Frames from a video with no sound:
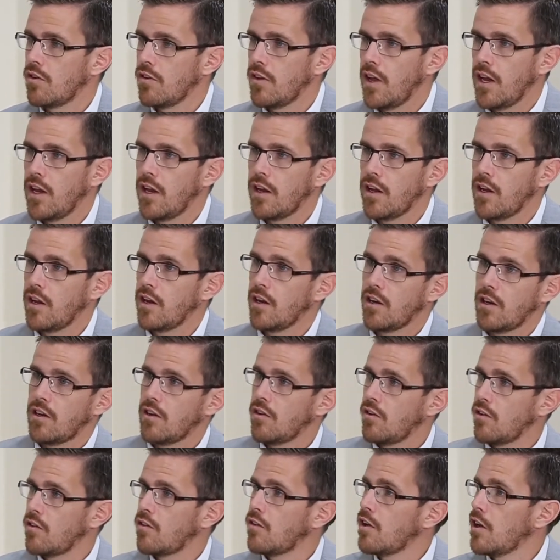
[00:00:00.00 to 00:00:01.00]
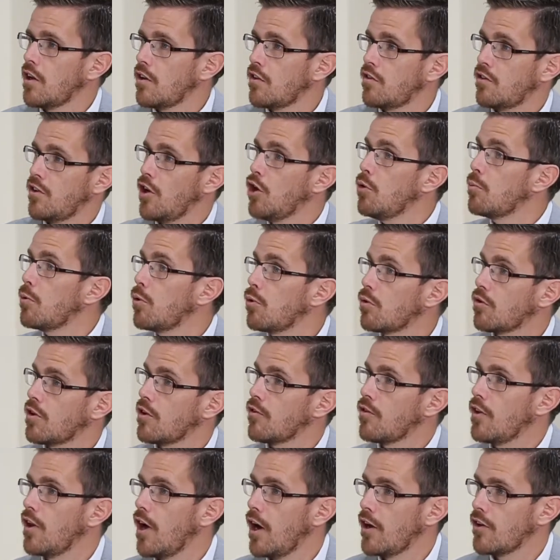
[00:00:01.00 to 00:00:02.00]
and then it snowballs,
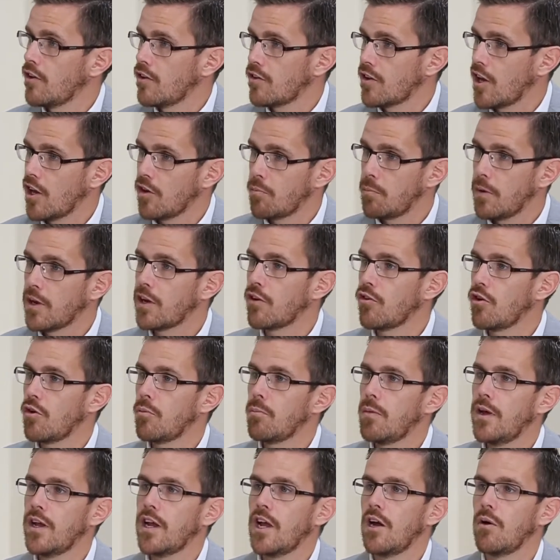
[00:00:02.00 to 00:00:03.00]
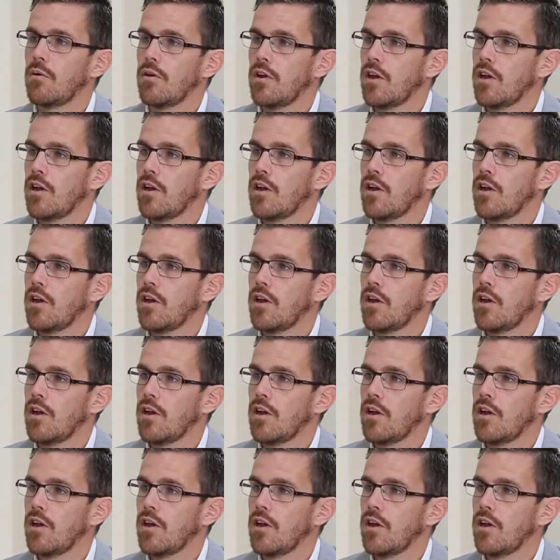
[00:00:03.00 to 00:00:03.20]
if you like. It just gets bigger and bigger.